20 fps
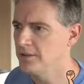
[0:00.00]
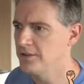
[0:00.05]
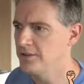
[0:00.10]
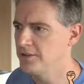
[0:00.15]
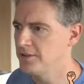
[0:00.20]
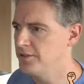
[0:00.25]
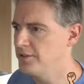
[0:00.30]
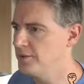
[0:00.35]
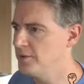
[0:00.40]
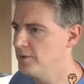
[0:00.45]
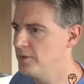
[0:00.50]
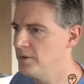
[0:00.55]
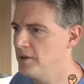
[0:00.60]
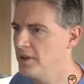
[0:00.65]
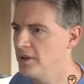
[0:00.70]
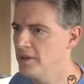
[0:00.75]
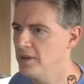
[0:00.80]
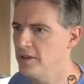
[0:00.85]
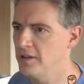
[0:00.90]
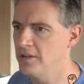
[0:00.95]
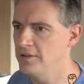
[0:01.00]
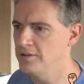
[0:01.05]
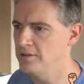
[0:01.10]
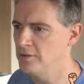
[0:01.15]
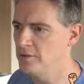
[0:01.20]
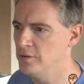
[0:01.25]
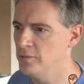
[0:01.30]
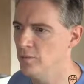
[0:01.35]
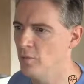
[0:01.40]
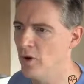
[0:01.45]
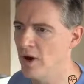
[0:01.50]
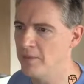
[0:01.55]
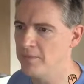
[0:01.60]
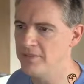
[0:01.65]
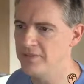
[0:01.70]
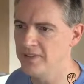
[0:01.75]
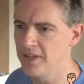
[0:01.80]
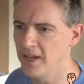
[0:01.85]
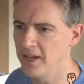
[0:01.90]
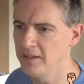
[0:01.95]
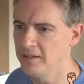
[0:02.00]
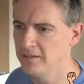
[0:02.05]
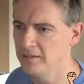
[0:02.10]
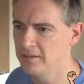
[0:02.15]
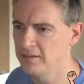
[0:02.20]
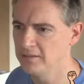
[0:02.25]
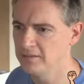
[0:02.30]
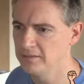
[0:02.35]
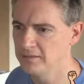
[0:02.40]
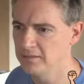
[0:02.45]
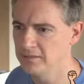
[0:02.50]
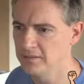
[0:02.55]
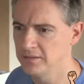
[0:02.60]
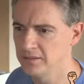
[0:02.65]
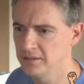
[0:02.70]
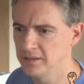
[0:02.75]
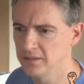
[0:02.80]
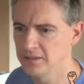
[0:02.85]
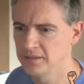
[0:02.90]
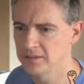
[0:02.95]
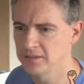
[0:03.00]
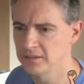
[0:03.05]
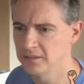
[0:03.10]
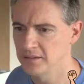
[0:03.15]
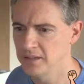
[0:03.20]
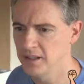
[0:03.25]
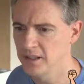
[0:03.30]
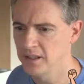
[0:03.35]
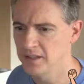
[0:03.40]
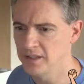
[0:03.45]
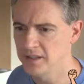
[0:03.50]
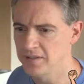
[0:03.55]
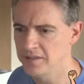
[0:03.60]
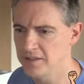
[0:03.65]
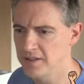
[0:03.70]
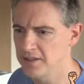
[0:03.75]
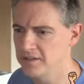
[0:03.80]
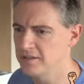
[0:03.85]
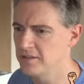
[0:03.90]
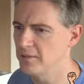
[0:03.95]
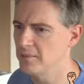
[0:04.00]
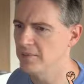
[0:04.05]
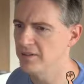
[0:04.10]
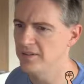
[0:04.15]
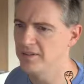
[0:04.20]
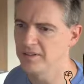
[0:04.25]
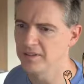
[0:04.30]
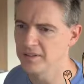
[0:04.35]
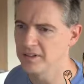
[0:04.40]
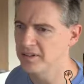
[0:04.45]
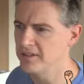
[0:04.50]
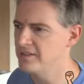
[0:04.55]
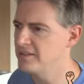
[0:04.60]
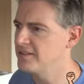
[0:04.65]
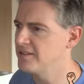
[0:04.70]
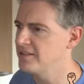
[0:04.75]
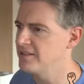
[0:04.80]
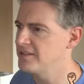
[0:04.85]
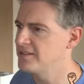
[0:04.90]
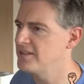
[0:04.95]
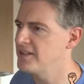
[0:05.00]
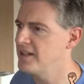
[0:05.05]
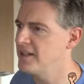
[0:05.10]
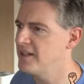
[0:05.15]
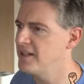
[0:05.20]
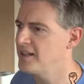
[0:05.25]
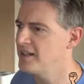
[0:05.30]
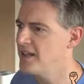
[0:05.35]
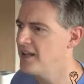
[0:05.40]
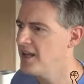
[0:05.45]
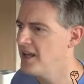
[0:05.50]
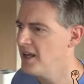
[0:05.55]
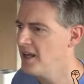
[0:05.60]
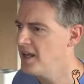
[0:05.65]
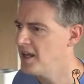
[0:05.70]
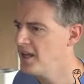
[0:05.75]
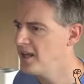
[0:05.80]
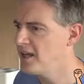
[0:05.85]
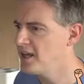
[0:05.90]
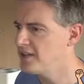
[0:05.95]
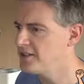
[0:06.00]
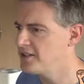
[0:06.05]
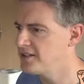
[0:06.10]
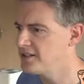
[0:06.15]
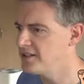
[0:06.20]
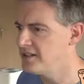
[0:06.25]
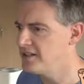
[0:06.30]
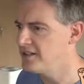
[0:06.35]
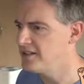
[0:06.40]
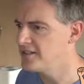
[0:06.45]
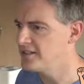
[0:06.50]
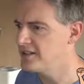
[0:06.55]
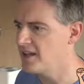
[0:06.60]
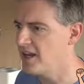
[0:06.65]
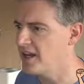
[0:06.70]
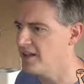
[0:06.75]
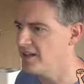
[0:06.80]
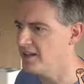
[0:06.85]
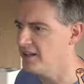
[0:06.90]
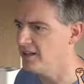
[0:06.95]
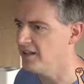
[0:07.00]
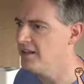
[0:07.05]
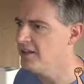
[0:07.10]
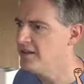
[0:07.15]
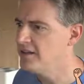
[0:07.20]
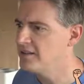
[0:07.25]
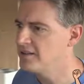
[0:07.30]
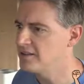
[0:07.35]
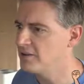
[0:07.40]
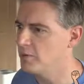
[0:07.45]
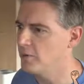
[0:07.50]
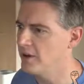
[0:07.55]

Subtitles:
to the Zoom website. I'll leave this open so you can still see it. And I just need to sign in. So